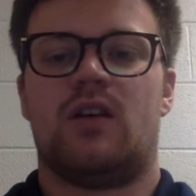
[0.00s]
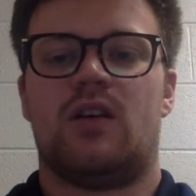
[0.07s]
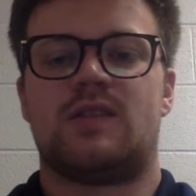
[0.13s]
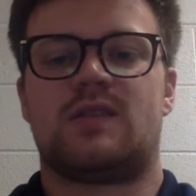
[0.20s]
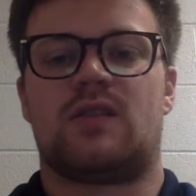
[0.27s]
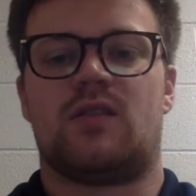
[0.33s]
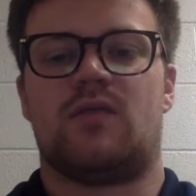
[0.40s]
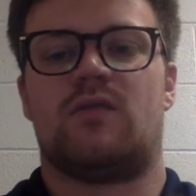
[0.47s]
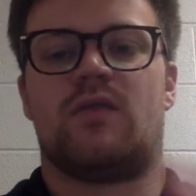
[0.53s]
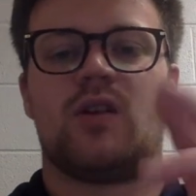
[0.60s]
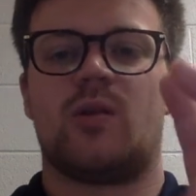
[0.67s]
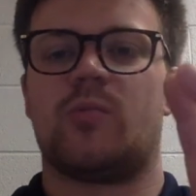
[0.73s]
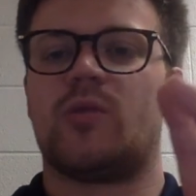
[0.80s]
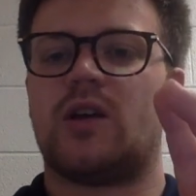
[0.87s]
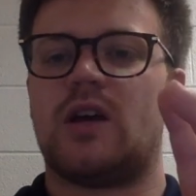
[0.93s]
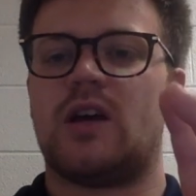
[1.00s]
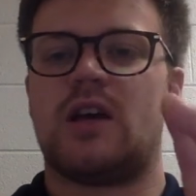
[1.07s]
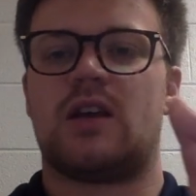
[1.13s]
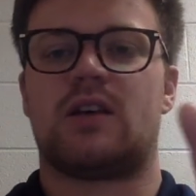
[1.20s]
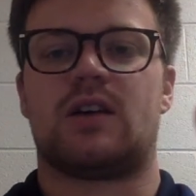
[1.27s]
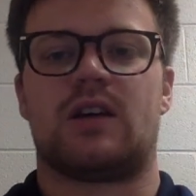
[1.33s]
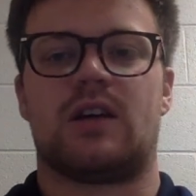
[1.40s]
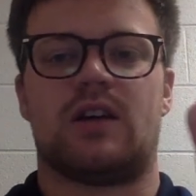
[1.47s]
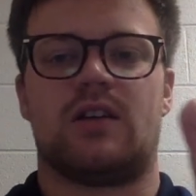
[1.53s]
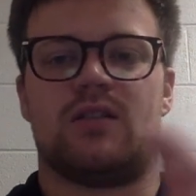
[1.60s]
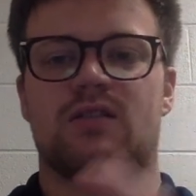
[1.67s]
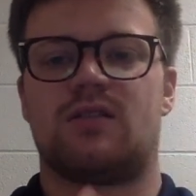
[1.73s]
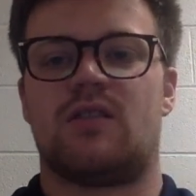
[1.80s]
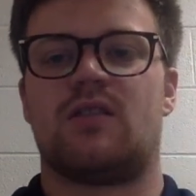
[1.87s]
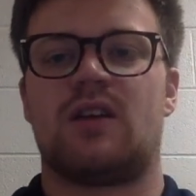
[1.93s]
certain vertebrae in a
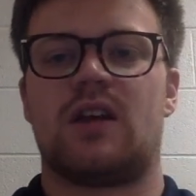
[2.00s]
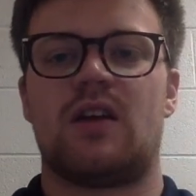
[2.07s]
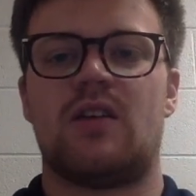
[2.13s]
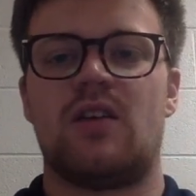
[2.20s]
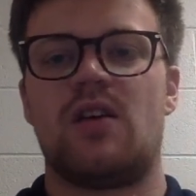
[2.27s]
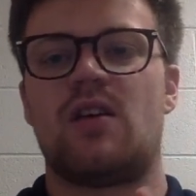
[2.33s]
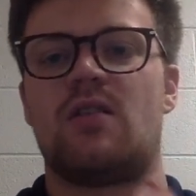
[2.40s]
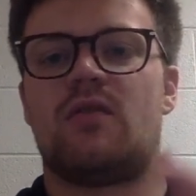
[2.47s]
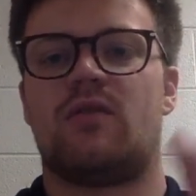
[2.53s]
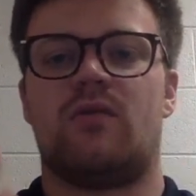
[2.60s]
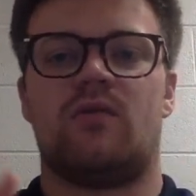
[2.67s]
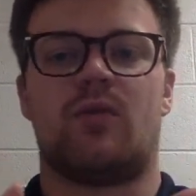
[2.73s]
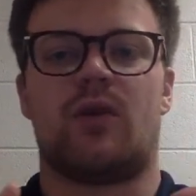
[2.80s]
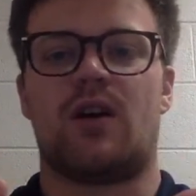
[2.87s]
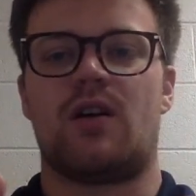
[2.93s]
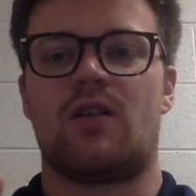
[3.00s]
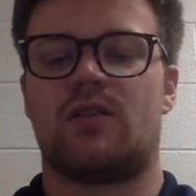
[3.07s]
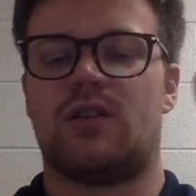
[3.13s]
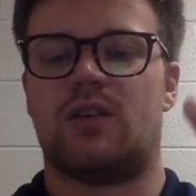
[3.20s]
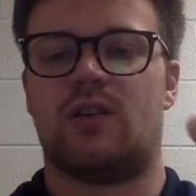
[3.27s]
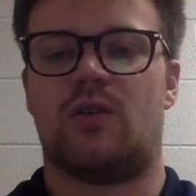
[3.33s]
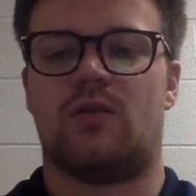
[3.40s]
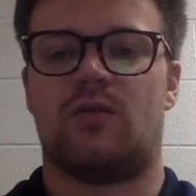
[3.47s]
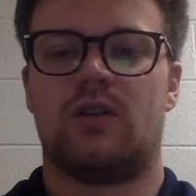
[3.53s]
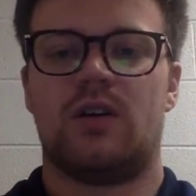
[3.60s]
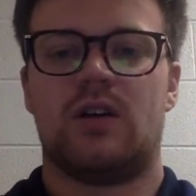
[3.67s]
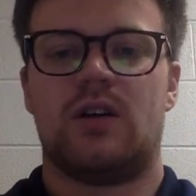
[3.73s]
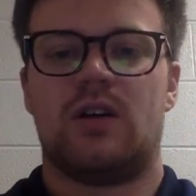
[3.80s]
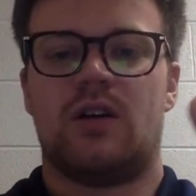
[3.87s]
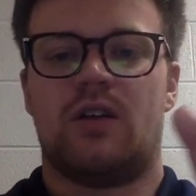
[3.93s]
certain area where
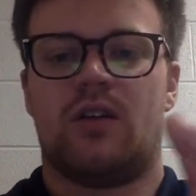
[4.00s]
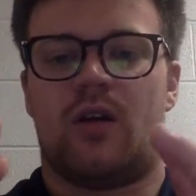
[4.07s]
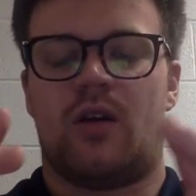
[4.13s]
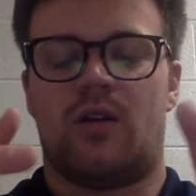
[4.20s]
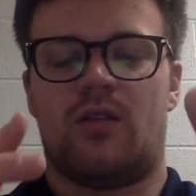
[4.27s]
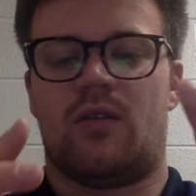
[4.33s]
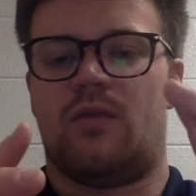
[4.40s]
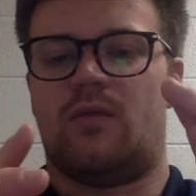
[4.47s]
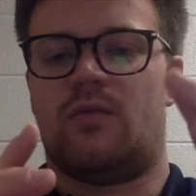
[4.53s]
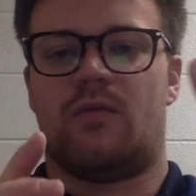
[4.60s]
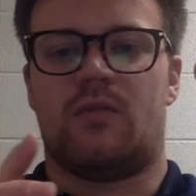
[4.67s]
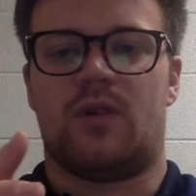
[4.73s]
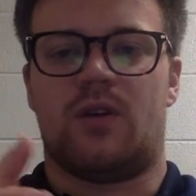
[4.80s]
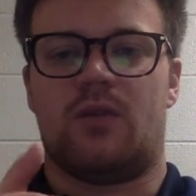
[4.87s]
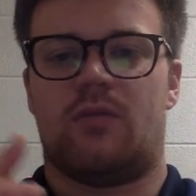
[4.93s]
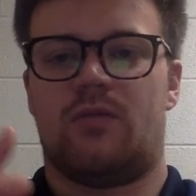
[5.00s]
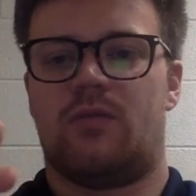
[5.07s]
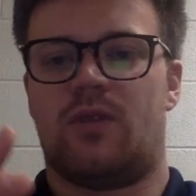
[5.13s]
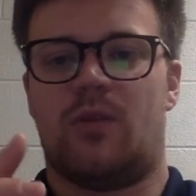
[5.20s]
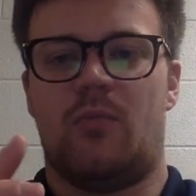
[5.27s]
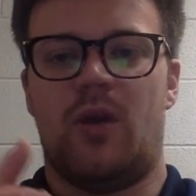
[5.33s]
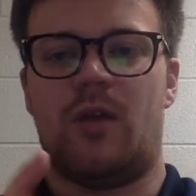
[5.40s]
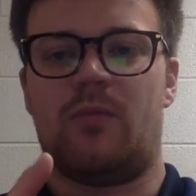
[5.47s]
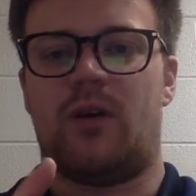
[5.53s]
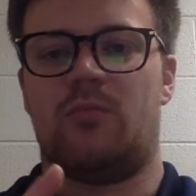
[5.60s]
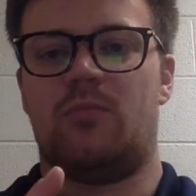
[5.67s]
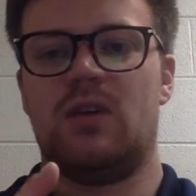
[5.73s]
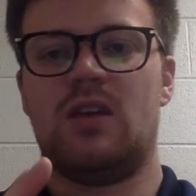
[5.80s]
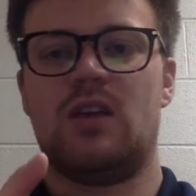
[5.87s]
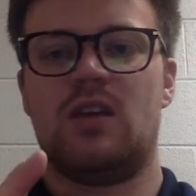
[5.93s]
the pain
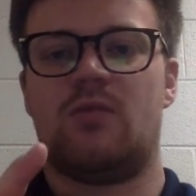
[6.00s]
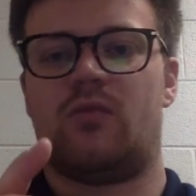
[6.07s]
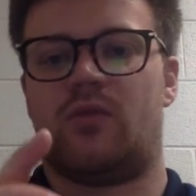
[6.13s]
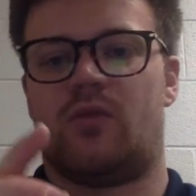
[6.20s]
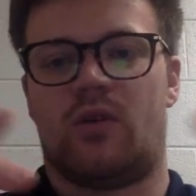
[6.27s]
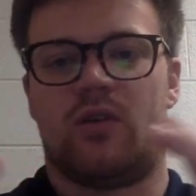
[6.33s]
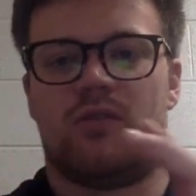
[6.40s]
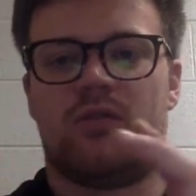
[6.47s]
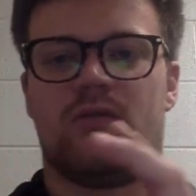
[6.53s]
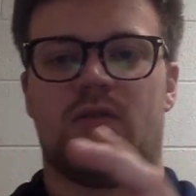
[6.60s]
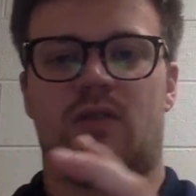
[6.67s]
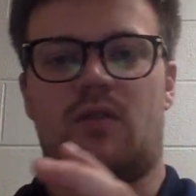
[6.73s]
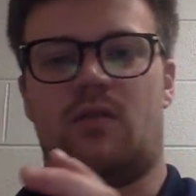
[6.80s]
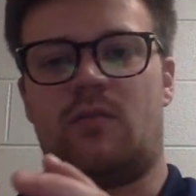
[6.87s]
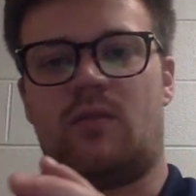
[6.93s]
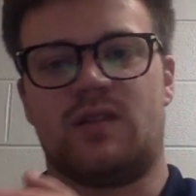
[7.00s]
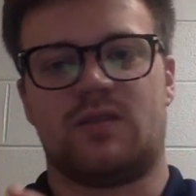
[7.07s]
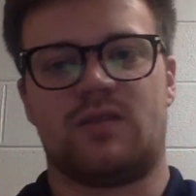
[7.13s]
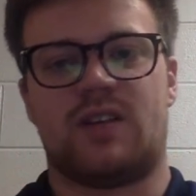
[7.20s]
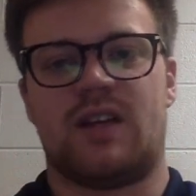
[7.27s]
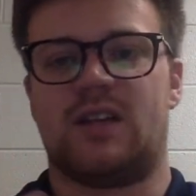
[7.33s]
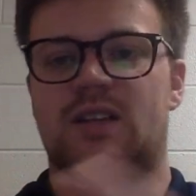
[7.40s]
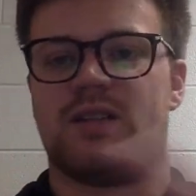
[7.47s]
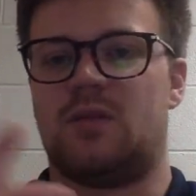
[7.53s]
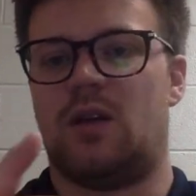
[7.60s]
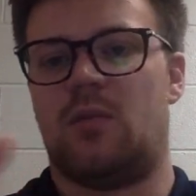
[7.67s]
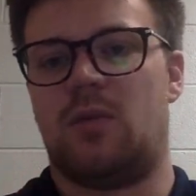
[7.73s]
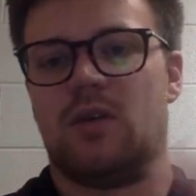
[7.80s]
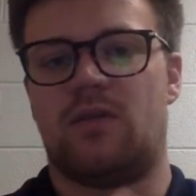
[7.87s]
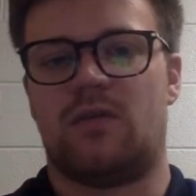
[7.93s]
might be, or the muscle tightness
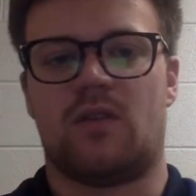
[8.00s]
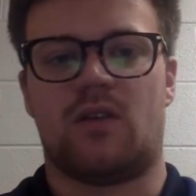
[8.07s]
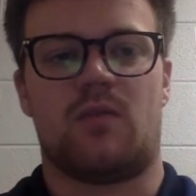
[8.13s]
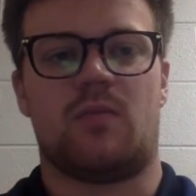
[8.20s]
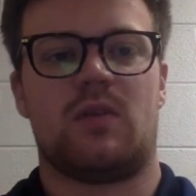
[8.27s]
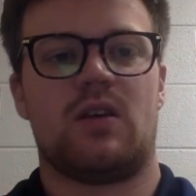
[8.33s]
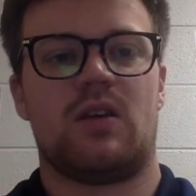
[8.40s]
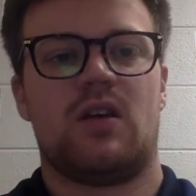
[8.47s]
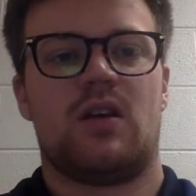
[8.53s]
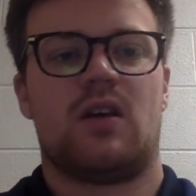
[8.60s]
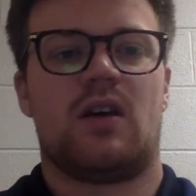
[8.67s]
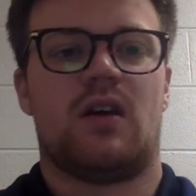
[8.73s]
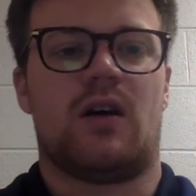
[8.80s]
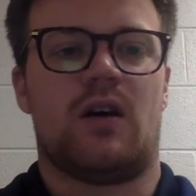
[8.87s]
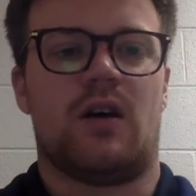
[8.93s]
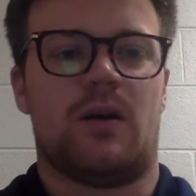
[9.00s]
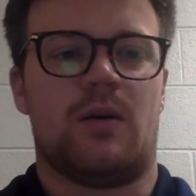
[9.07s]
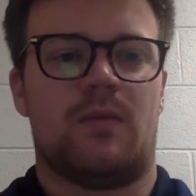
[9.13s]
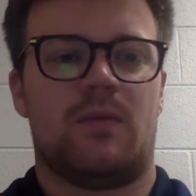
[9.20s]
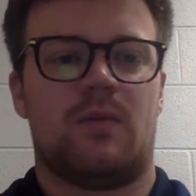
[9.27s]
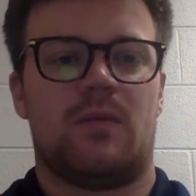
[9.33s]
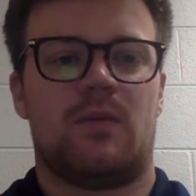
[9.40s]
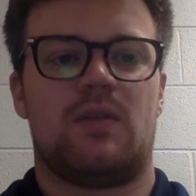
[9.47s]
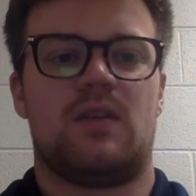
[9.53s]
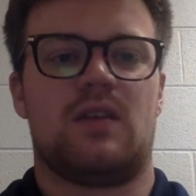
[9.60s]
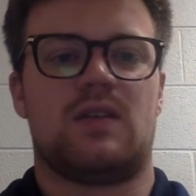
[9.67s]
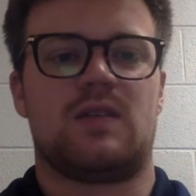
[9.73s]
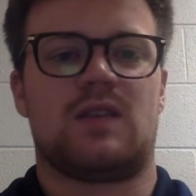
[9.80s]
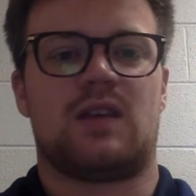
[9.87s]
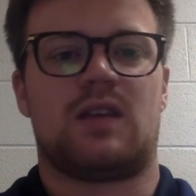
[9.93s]
may be from,
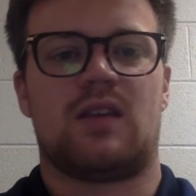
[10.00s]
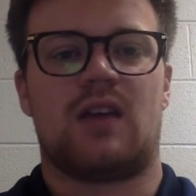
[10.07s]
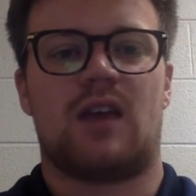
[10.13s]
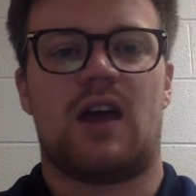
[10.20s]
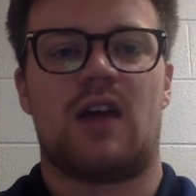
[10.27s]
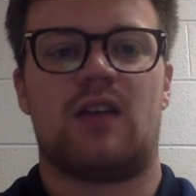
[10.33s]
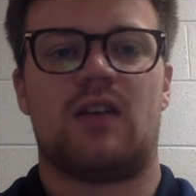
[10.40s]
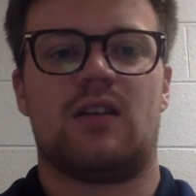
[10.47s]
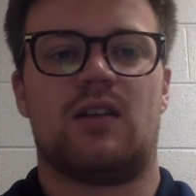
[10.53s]
things like that.